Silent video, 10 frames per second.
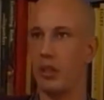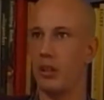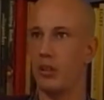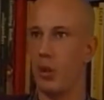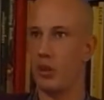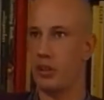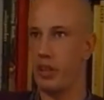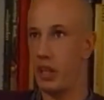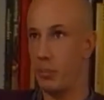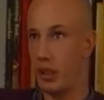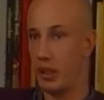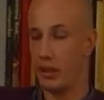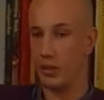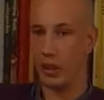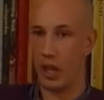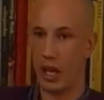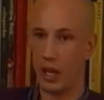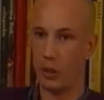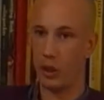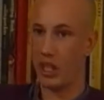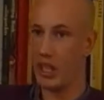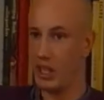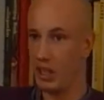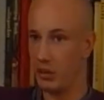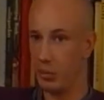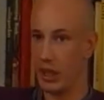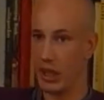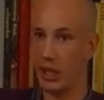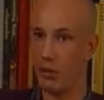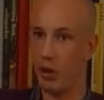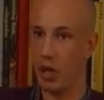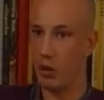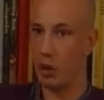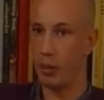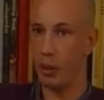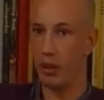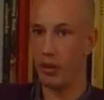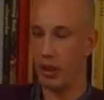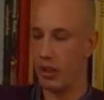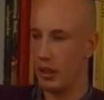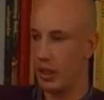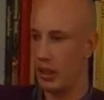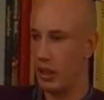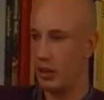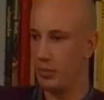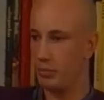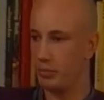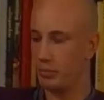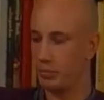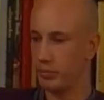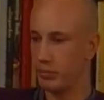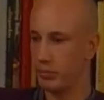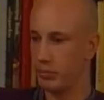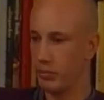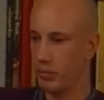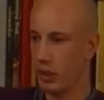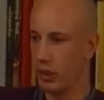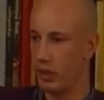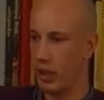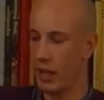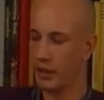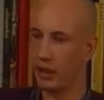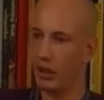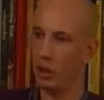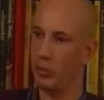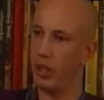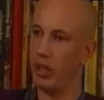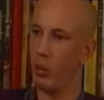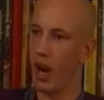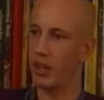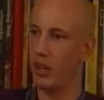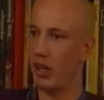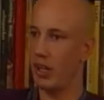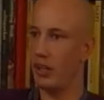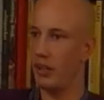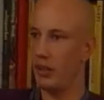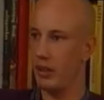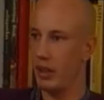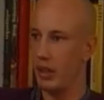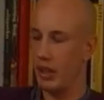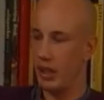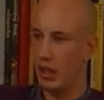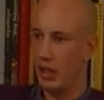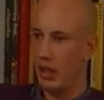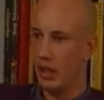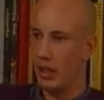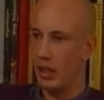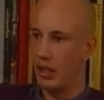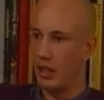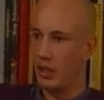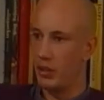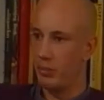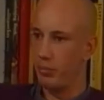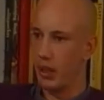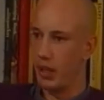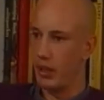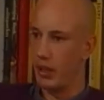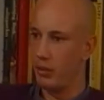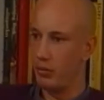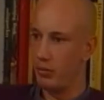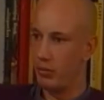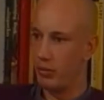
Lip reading: not sleeping, not eating, being irritable, acting a little bit irrationally. And then